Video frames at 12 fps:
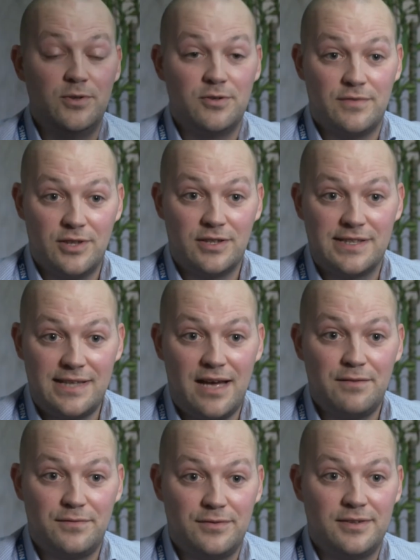We do have a lot of
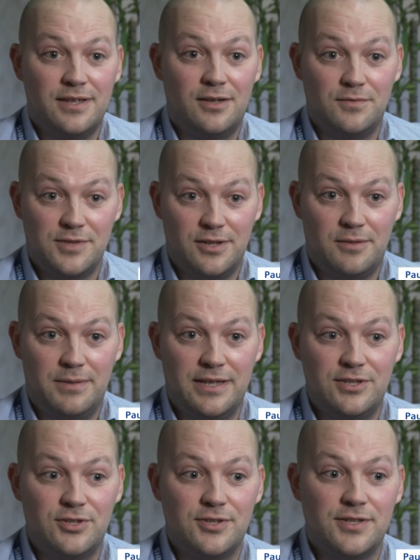staff, obviously a lot of
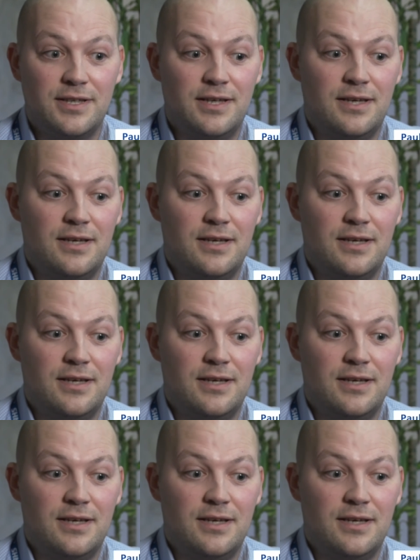patients,